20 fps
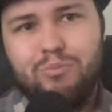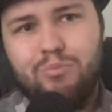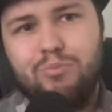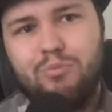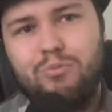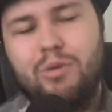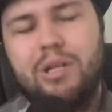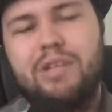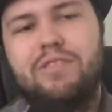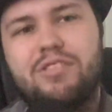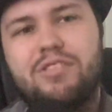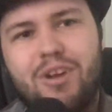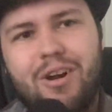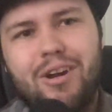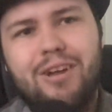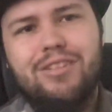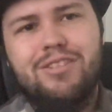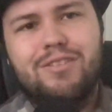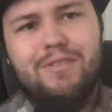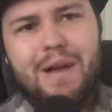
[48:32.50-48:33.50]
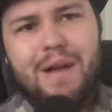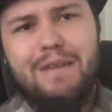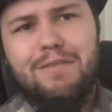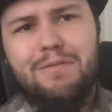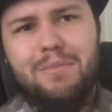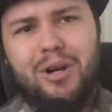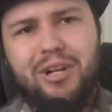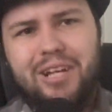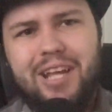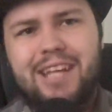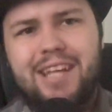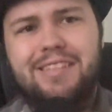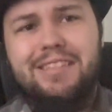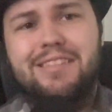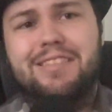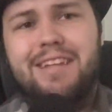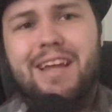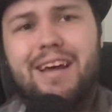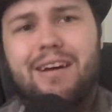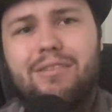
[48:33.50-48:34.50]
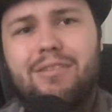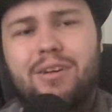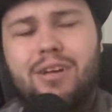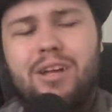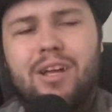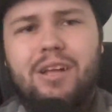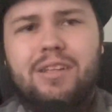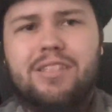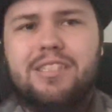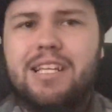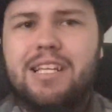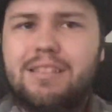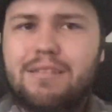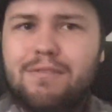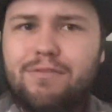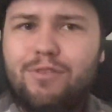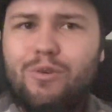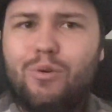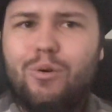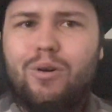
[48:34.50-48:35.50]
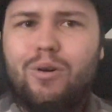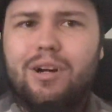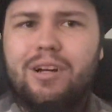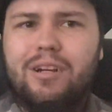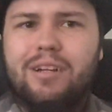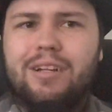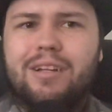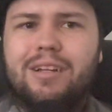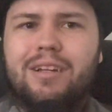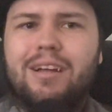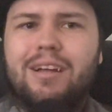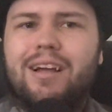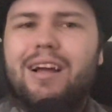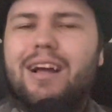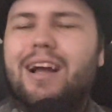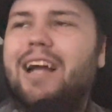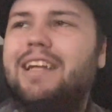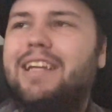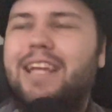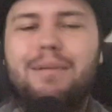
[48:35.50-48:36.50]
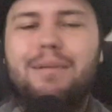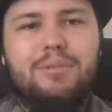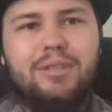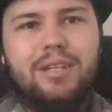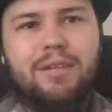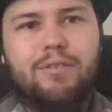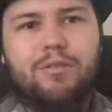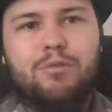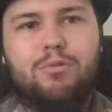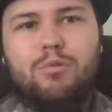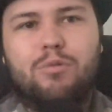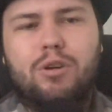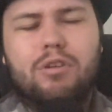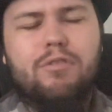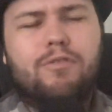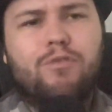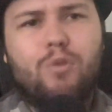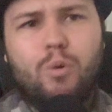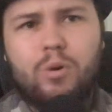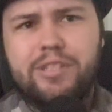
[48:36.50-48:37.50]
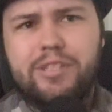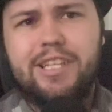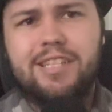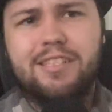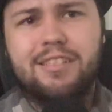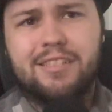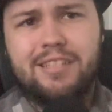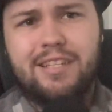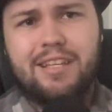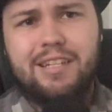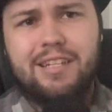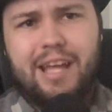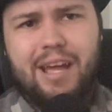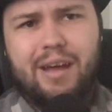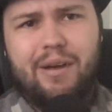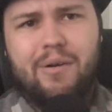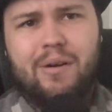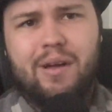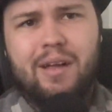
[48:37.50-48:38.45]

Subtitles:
we started Survivor Marquesas now, season 4. I can't believe it. We're 4 seasons in now.